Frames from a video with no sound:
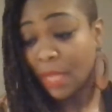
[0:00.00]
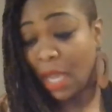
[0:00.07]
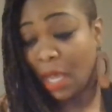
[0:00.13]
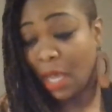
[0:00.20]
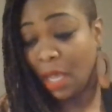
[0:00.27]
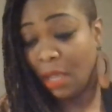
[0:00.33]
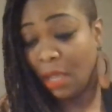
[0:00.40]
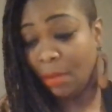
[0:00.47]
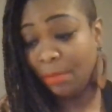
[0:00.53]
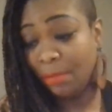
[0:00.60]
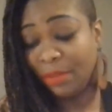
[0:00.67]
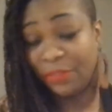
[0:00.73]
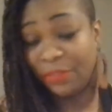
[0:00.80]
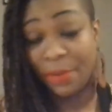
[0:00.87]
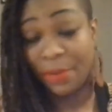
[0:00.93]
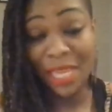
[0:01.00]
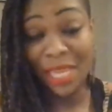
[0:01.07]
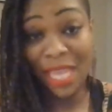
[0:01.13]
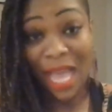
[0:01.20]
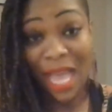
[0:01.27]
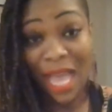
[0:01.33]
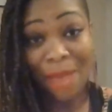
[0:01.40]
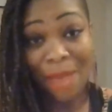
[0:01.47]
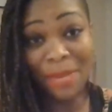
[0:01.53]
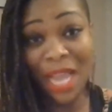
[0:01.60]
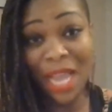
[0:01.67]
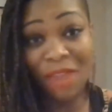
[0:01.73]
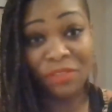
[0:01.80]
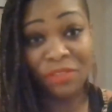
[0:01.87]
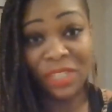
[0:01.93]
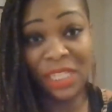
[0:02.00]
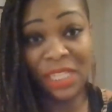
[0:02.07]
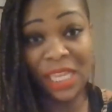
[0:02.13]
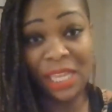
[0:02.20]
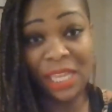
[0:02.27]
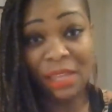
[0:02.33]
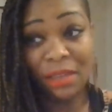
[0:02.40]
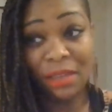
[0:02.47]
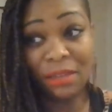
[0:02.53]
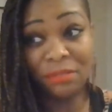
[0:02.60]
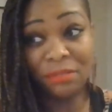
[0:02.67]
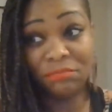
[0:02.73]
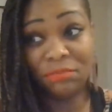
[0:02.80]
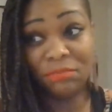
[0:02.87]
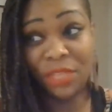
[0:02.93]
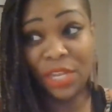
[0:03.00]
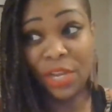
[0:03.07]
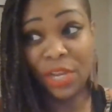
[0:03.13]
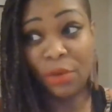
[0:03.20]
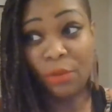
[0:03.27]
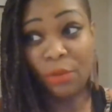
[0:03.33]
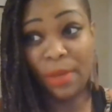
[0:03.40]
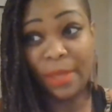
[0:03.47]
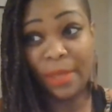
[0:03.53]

But for me, I'm not really, you know,